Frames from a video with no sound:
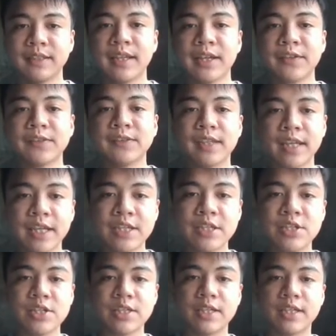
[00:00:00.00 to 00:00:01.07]
The next
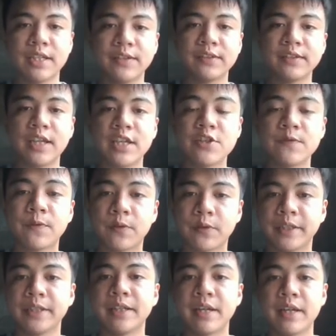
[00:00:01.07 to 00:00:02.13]
stage is stage
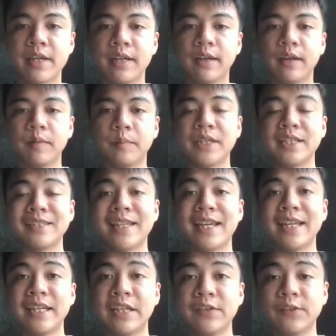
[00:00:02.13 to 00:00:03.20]
4,
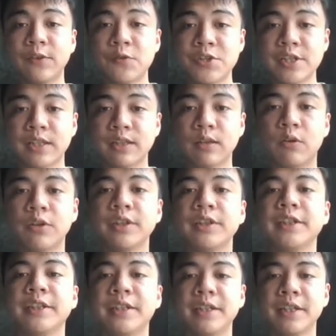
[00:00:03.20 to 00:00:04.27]
maintaining social
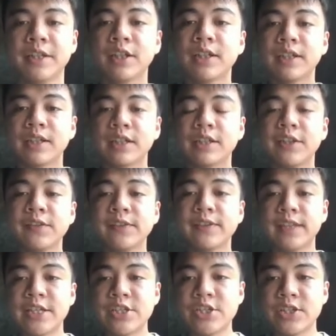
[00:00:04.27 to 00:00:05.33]
order. This
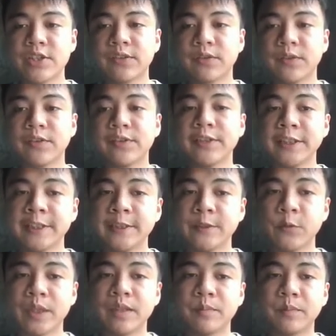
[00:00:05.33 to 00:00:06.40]
stage is
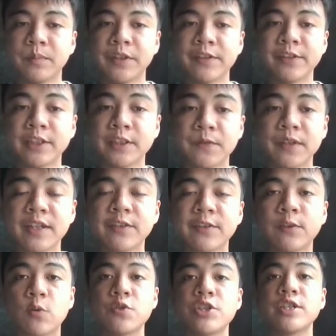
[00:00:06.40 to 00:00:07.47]
concerned with preserving
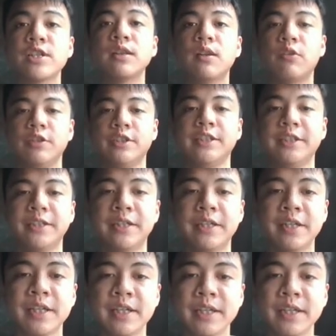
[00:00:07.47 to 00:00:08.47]
social order.